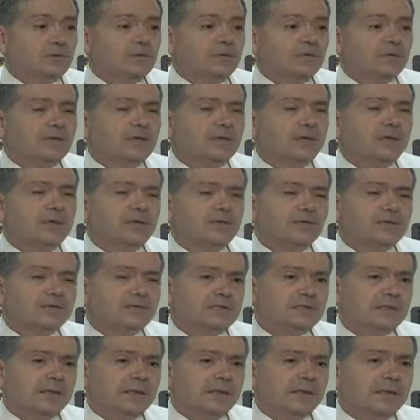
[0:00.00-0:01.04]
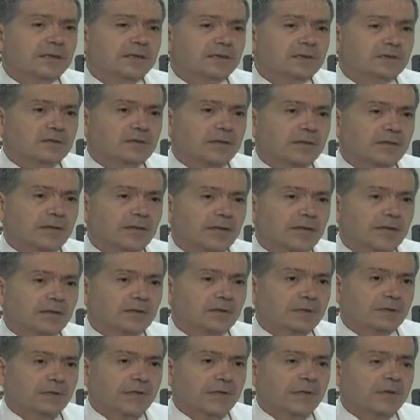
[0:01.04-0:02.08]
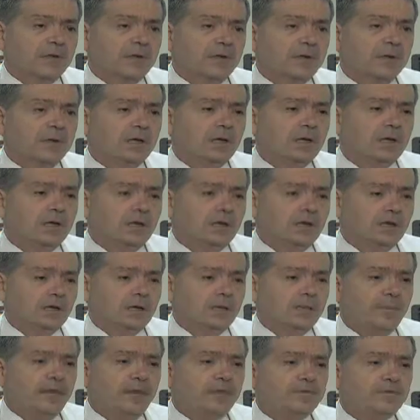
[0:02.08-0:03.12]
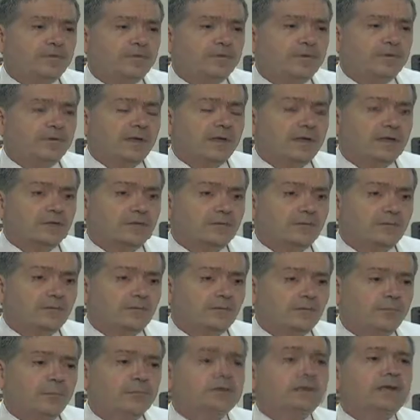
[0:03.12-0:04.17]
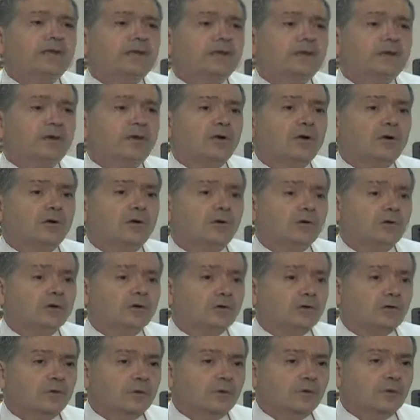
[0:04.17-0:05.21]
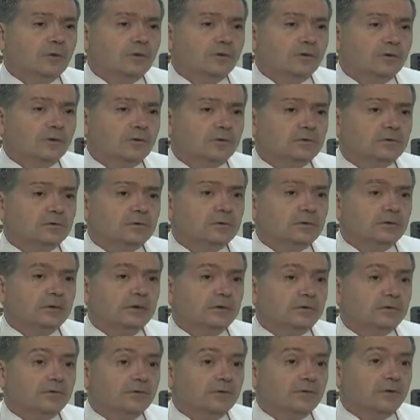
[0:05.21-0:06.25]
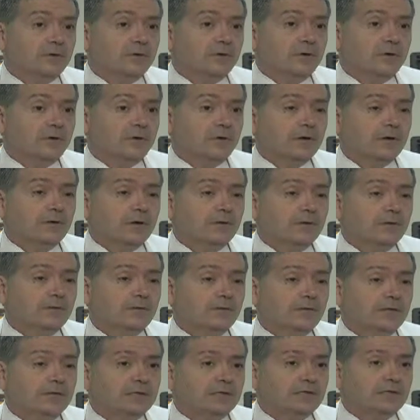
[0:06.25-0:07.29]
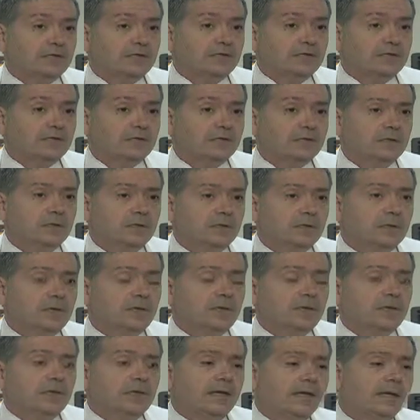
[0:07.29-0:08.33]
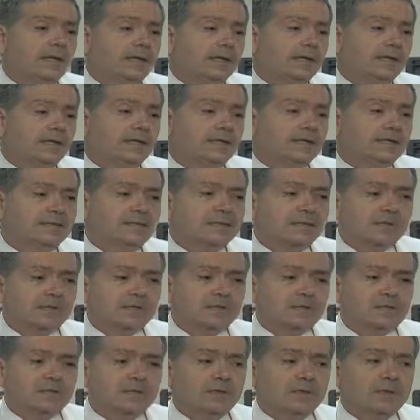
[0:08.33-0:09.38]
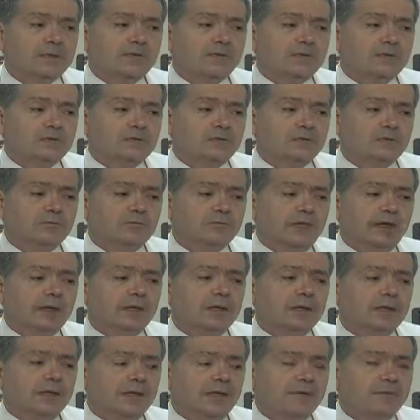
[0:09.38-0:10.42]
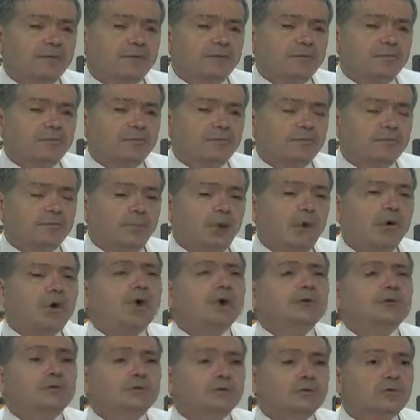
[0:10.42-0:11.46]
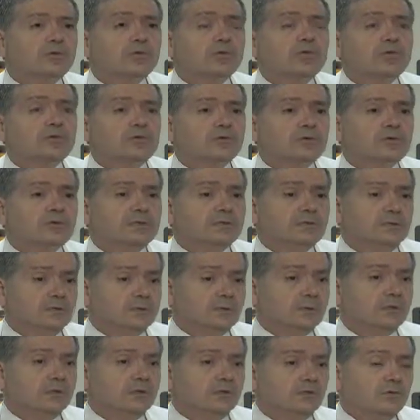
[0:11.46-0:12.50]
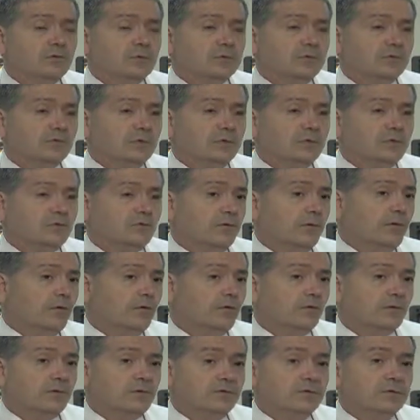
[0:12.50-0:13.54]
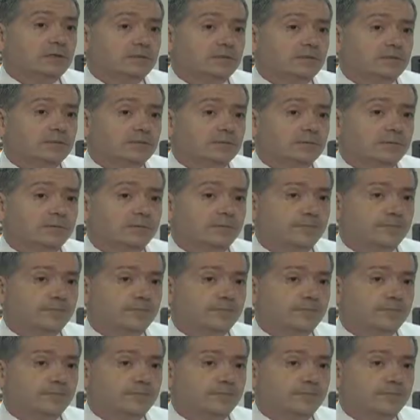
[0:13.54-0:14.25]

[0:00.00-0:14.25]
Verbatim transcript: So I think all of this data that's coming out now about the effects of bleeding on long-term prognosis after a coronary intervention and the decreased bleeding risk with radial have sparked a new interest in this country in transradial procedures.